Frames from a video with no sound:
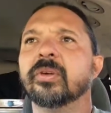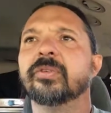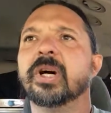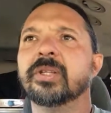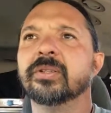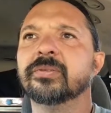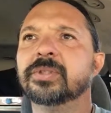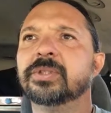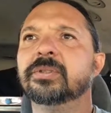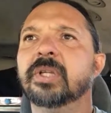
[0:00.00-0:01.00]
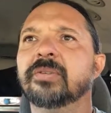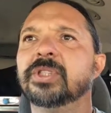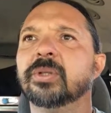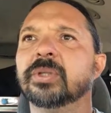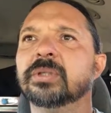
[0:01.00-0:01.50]
or a father of
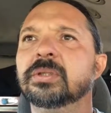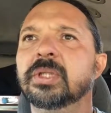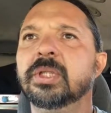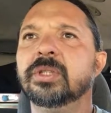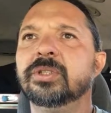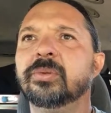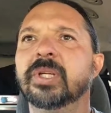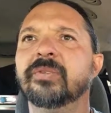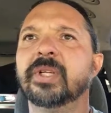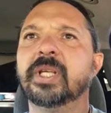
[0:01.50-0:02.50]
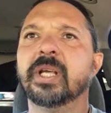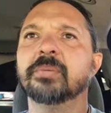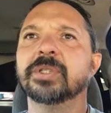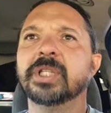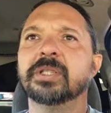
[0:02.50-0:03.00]
children, do whatever you can
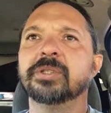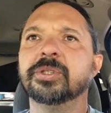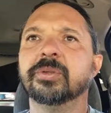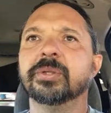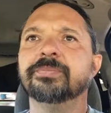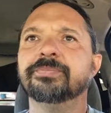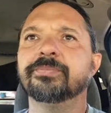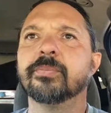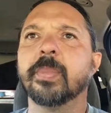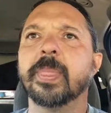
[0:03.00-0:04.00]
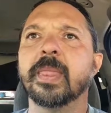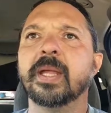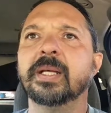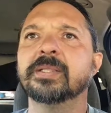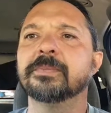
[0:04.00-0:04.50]
to protect your children.
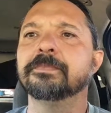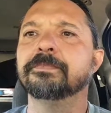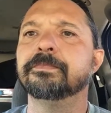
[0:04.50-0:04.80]
Thanks.